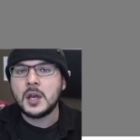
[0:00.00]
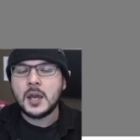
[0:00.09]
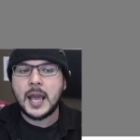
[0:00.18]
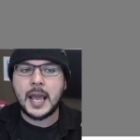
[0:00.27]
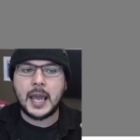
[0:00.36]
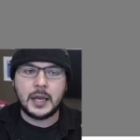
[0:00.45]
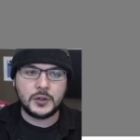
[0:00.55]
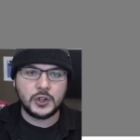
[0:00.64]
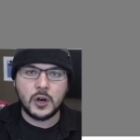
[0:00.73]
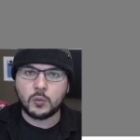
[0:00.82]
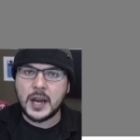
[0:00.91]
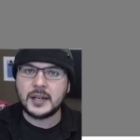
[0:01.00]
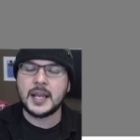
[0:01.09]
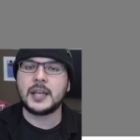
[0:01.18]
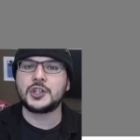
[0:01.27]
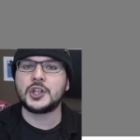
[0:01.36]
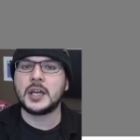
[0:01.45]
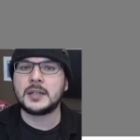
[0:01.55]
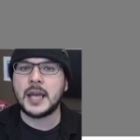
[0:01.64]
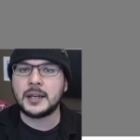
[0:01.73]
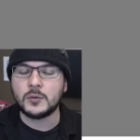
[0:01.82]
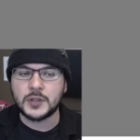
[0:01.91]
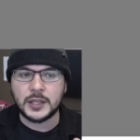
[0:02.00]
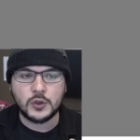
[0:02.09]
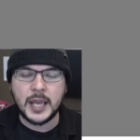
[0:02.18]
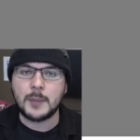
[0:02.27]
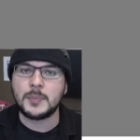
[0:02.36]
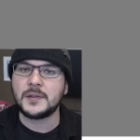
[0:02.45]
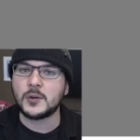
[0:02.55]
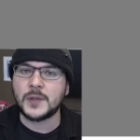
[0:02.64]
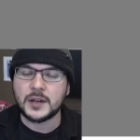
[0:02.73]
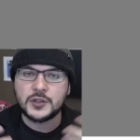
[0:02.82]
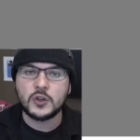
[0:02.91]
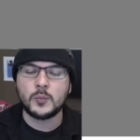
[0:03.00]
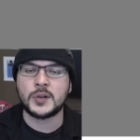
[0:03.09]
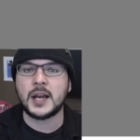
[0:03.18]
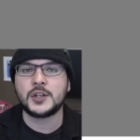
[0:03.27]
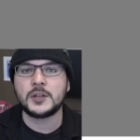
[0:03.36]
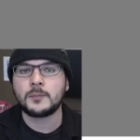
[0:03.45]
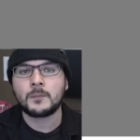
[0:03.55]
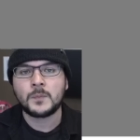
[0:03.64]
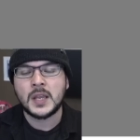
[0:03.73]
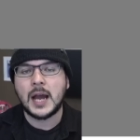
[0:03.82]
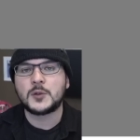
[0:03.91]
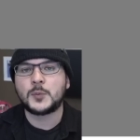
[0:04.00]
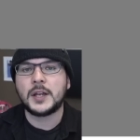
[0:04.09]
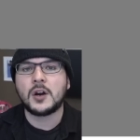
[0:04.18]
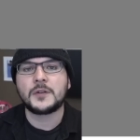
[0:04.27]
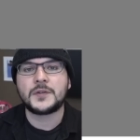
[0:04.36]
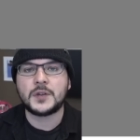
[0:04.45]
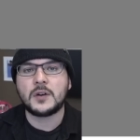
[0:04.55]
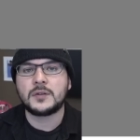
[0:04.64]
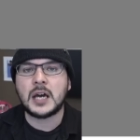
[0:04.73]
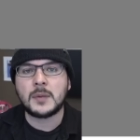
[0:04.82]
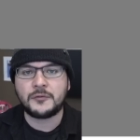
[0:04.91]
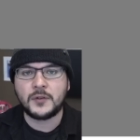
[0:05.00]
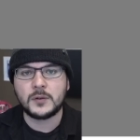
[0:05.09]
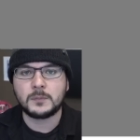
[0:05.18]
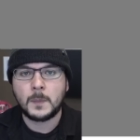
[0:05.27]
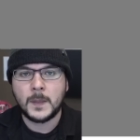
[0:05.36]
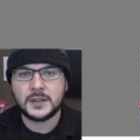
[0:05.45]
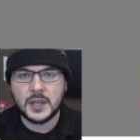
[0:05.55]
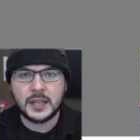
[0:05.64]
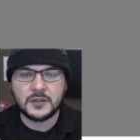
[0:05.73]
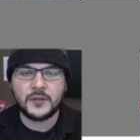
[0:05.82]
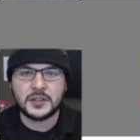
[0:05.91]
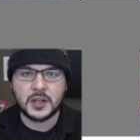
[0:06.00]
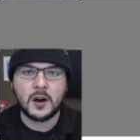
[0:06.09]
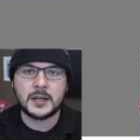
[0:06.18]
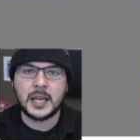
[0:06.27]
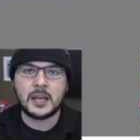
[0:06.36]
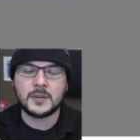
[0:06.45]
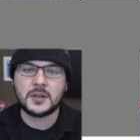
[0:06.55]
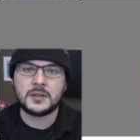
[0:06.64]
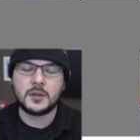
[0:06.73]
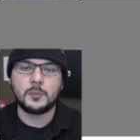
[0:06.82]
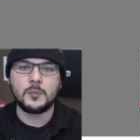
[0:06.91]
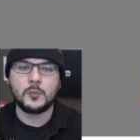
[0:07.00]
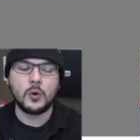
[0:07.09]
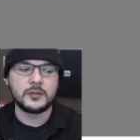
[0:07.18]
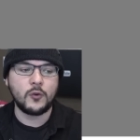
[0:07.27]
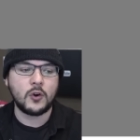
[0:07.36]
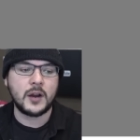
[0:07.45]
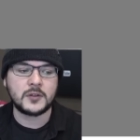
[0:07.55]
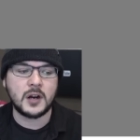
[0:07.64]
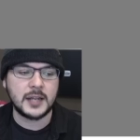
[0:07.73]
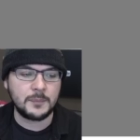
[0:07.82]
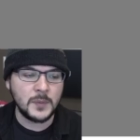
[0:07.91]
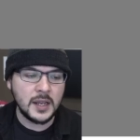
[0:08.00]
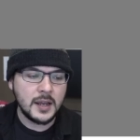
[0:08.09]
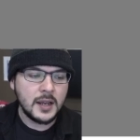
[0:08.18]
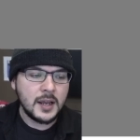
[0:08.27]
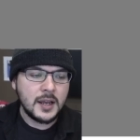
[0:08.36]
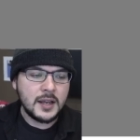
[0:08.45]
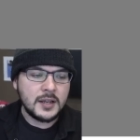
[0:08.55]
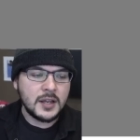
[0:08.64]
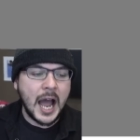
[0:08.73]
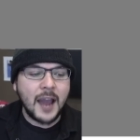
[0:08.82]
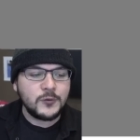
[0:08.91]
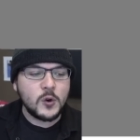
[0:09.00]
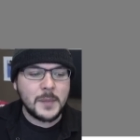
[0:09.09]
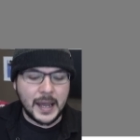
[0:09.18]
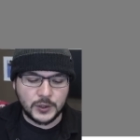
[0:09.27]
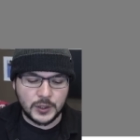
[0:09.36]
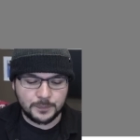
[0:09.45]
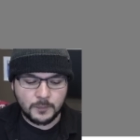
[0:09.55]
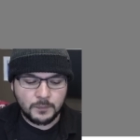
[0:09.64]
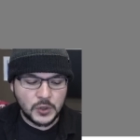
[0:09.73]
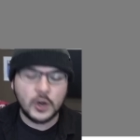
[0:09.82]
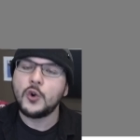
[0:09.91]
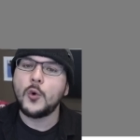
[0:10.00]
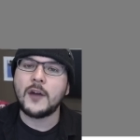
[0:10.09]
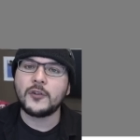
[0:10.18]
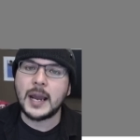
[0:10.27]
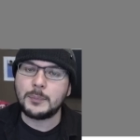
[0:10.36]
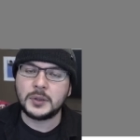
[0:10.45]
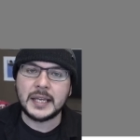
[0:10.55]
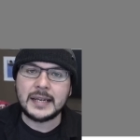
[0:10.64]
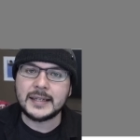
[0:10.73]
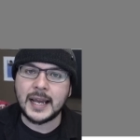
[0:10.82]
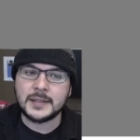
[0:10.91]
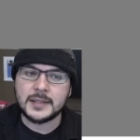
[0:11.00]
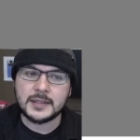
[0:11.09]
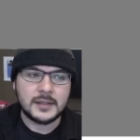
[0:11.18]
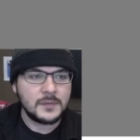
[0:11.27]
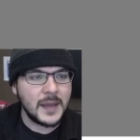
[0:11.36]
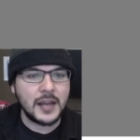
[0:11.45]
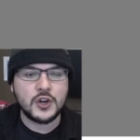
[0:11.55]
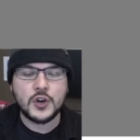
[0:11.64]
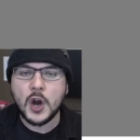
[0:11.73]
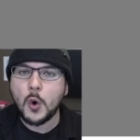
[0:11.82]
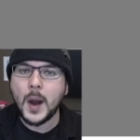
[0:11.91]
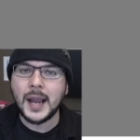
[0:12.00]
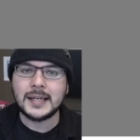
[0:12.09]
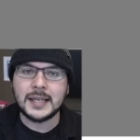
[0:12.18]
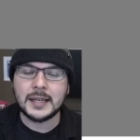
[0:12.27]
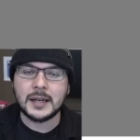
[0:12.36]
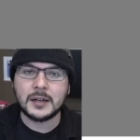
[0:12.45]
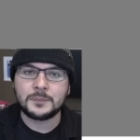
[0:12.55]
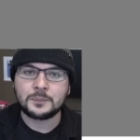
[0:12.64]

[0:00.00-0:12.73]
and, you know, radiation, and it was like you can't be there without a suit and protection. I was playing Hearthstone on my phone. It's a card game. It's the World of Warcraft card game. I have to imagine, you know, whoever I played against, they had no idea